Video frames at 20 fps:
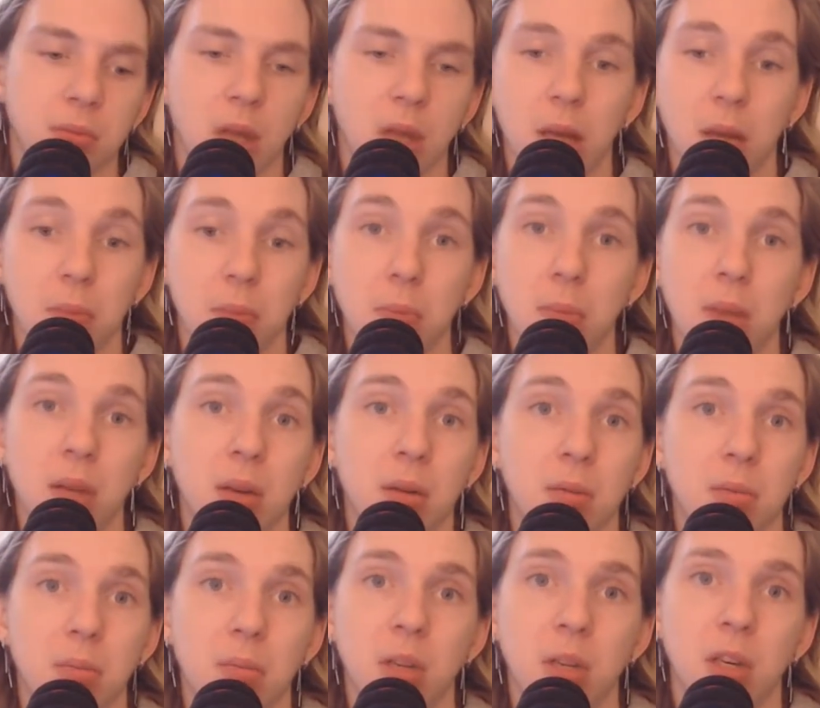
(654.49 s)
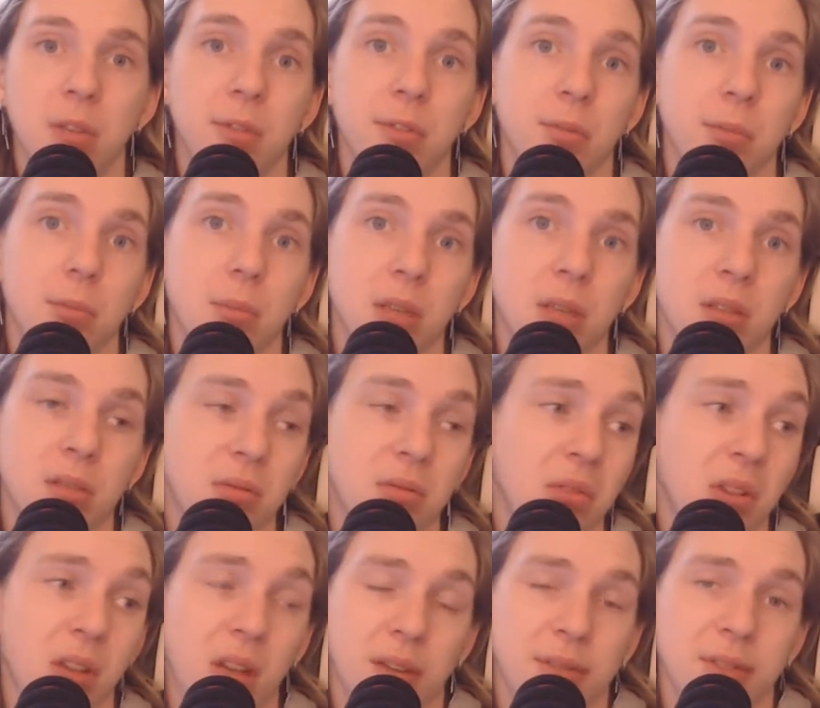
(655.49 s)
mid
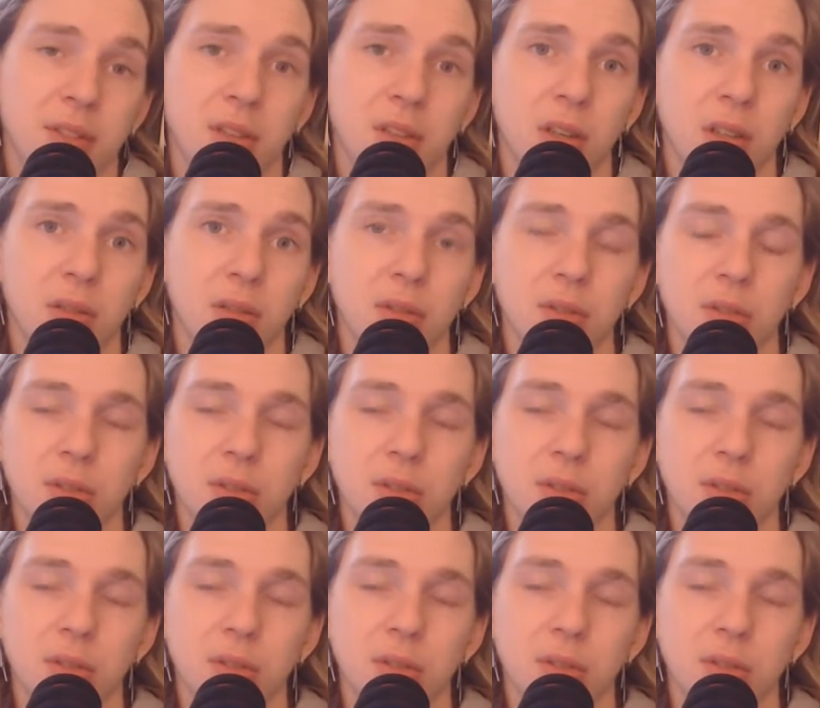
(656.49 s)
life cycle.